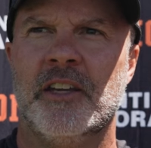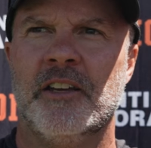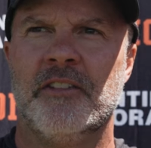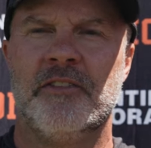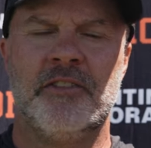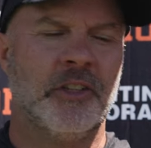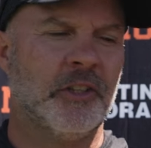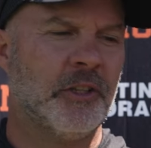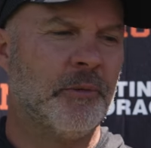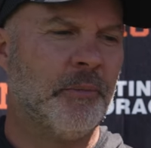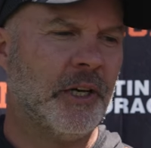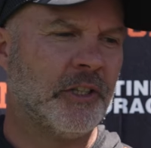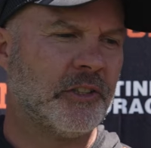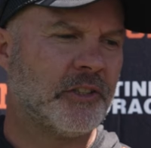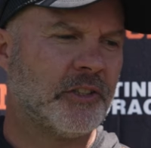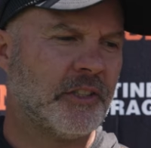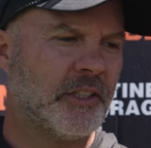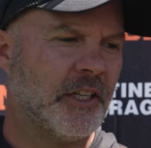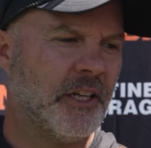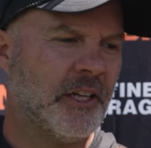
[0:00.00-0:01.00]
field the
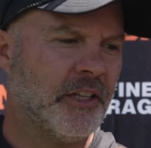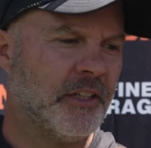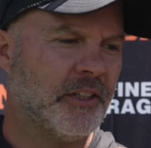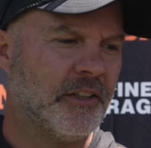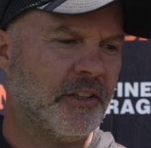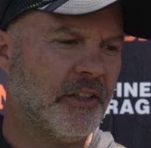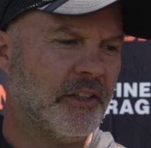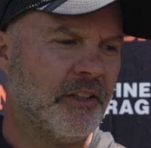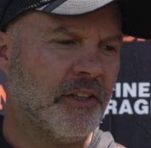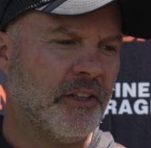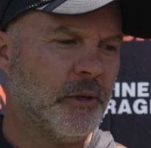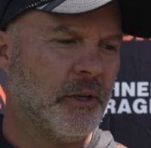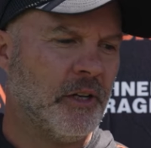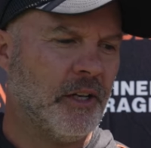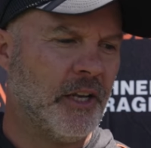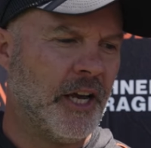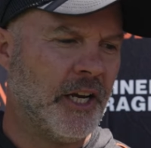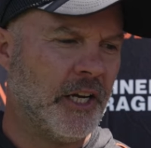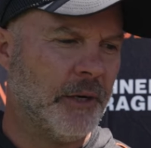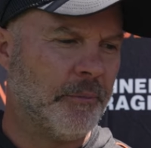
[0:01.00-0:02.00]
best
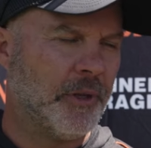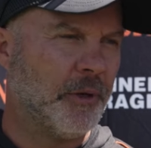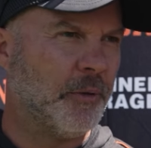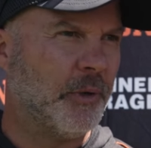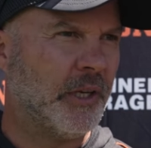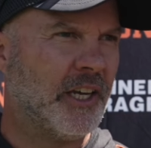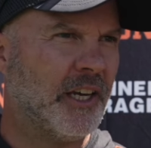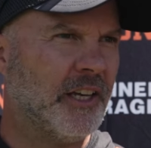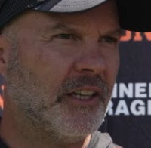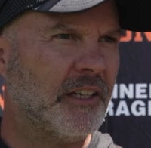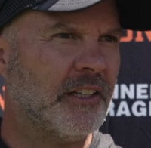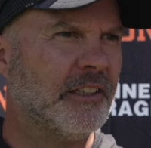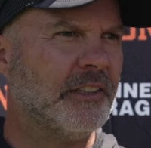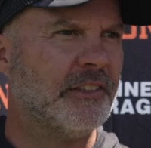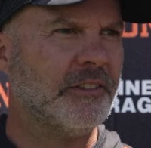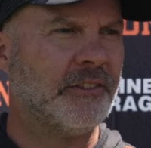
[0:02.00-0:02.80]
lineup that we can.